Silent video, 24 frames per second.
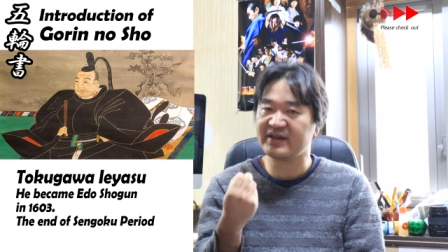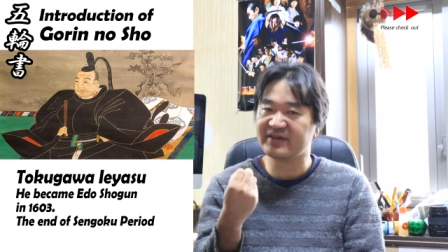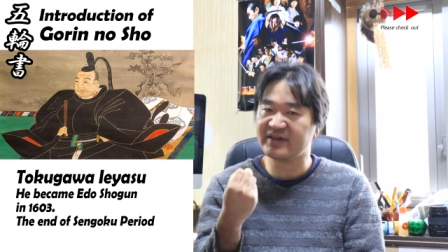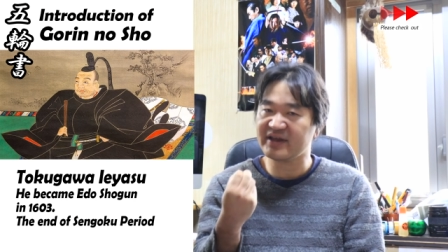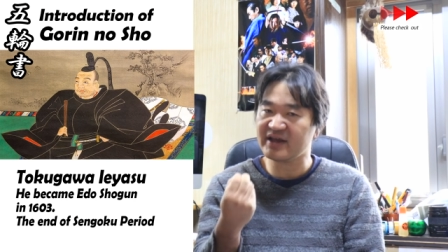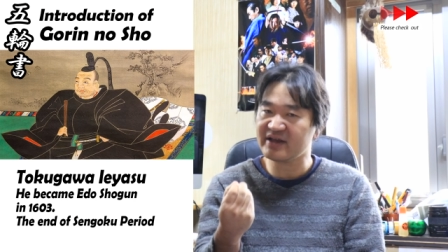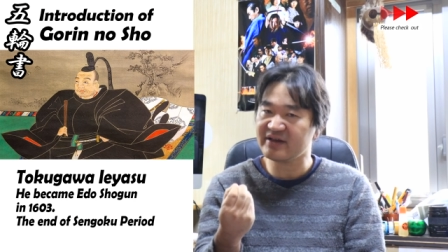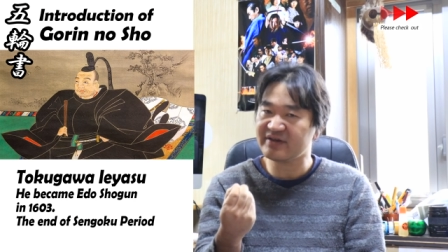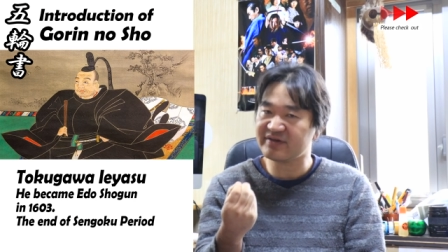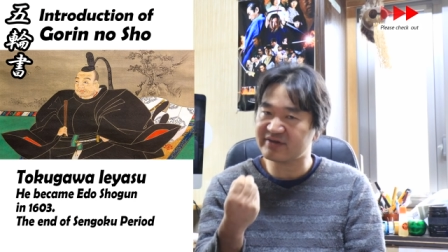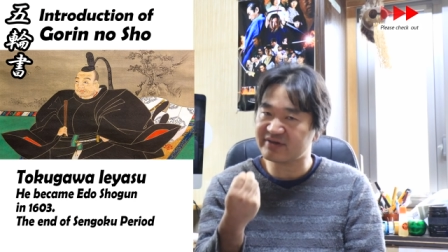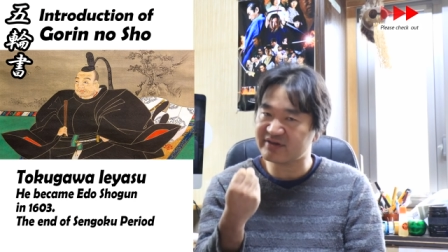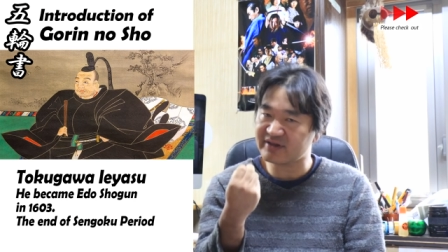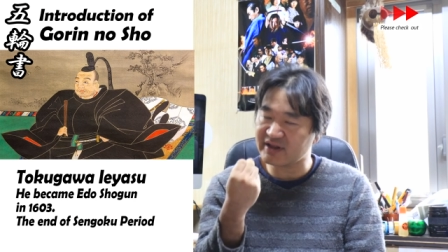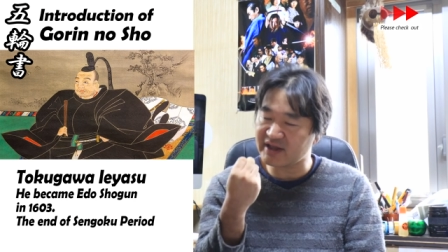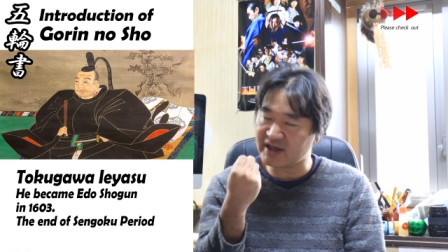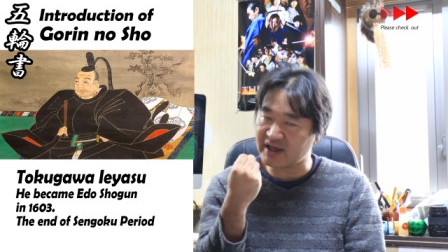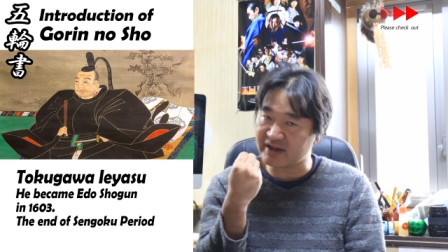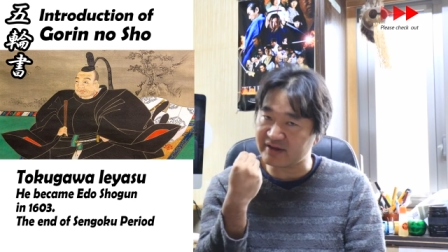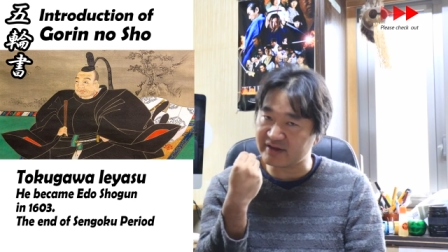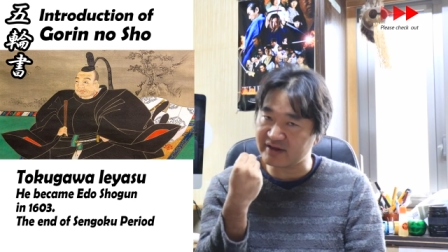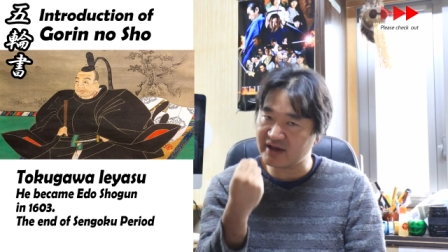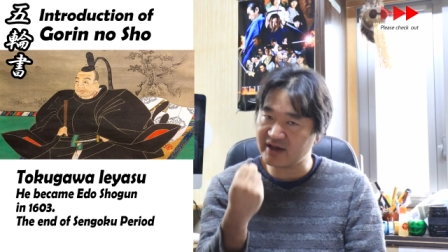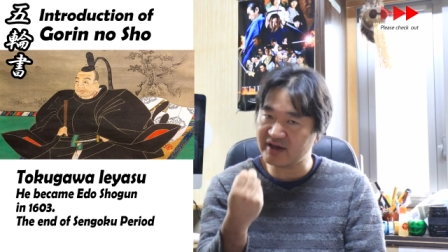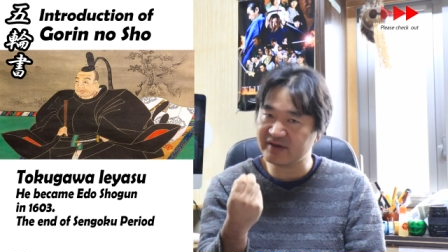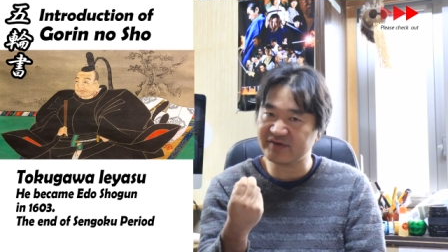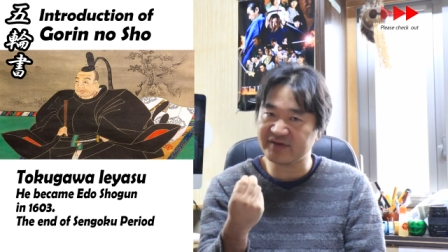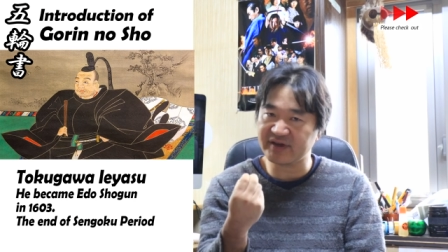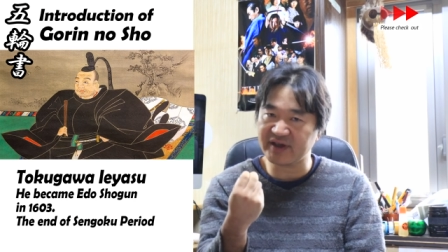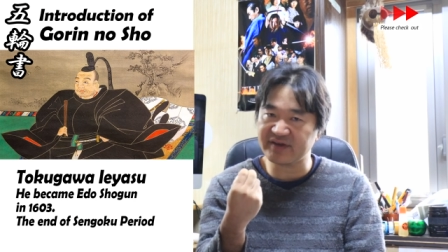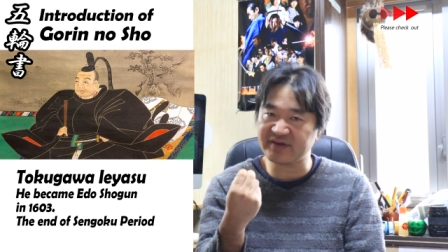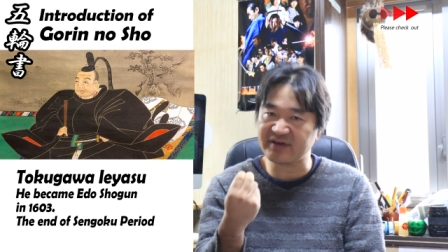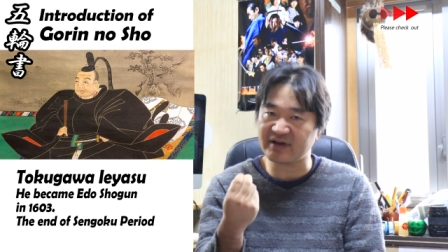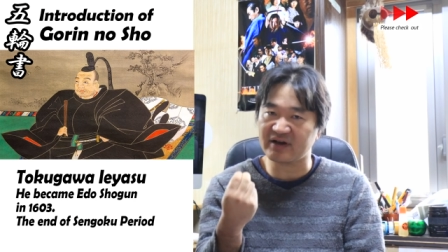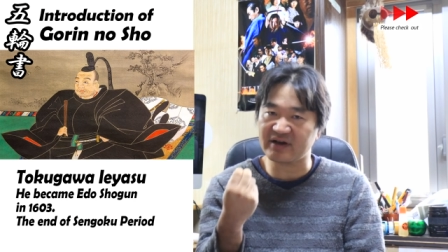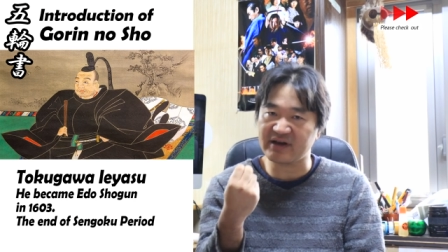this and this
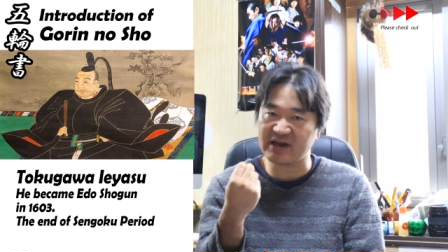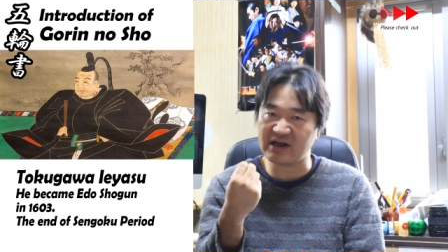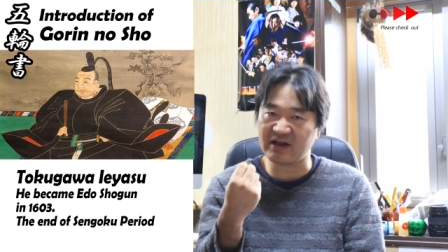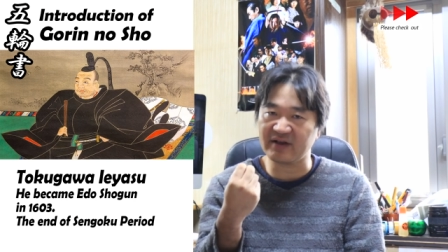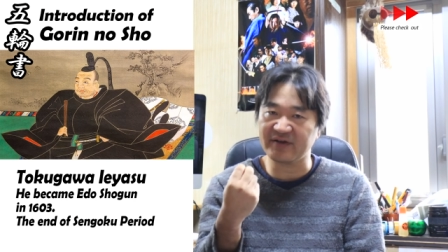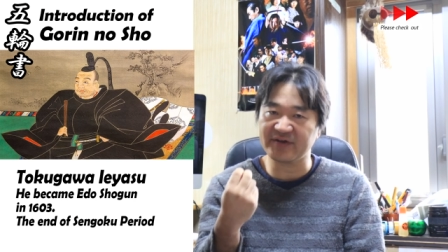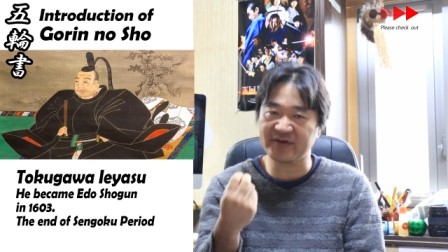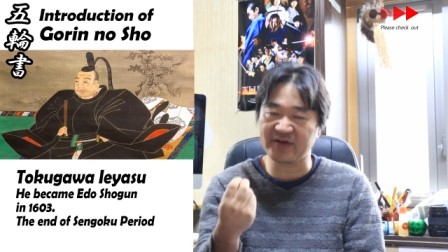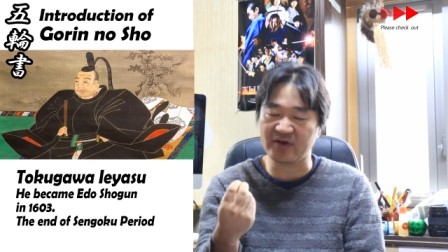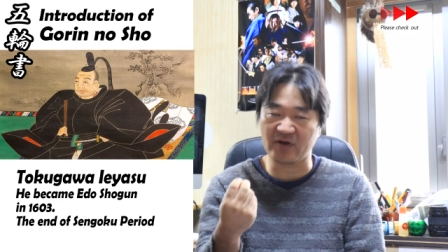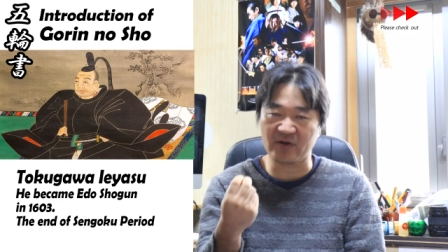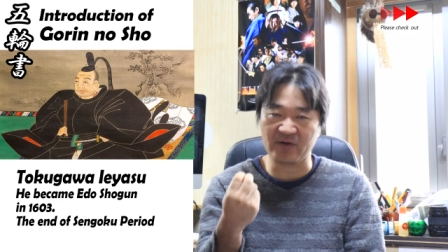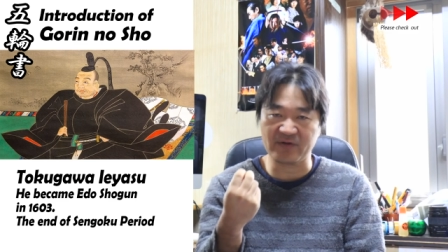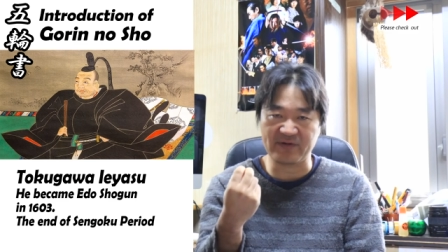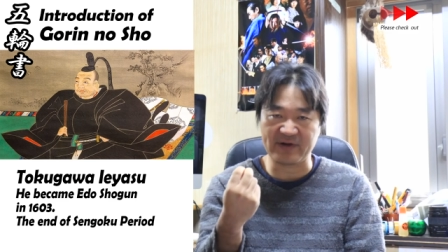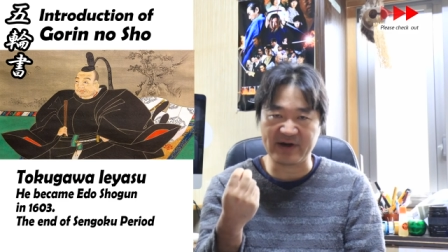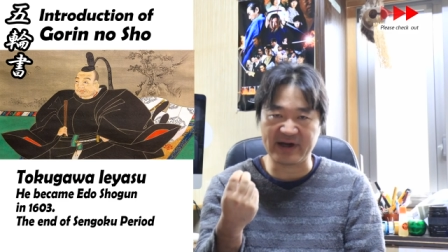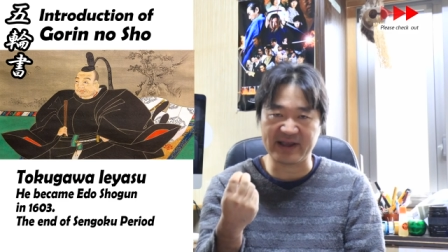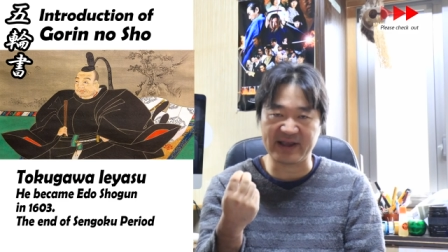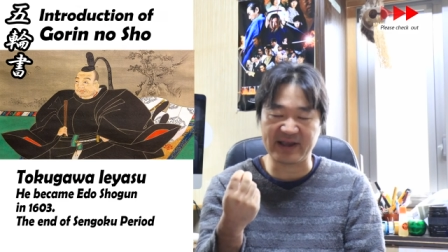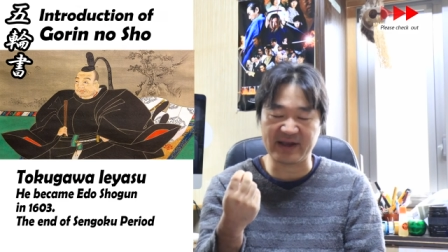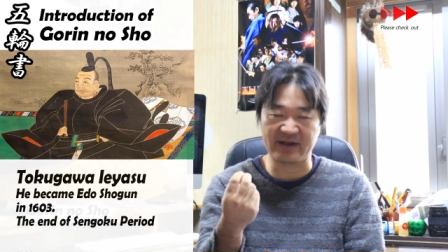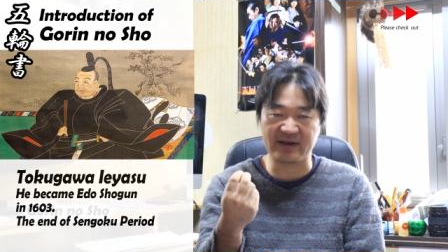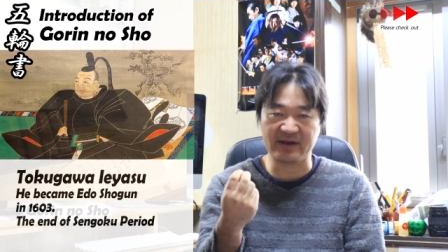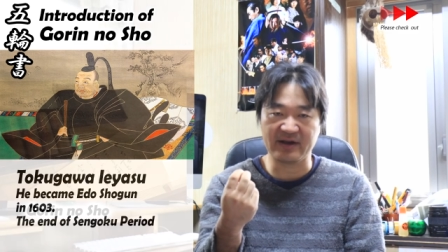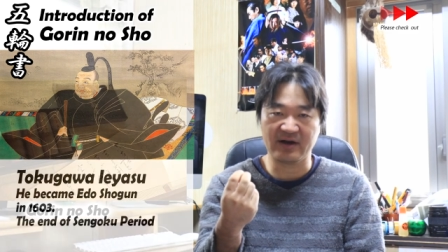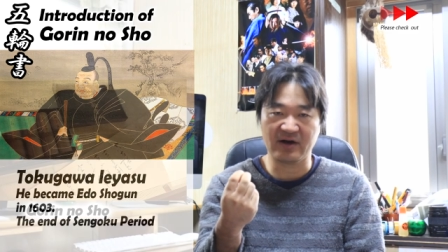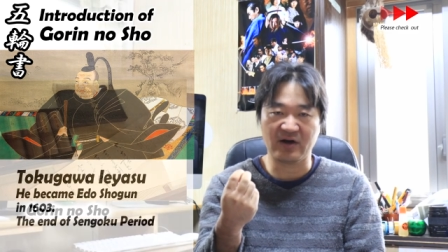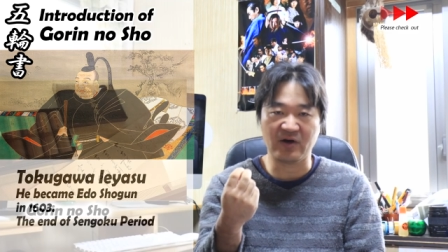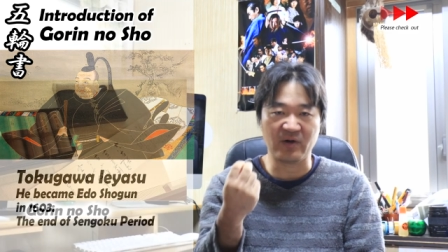is a real soul fighting.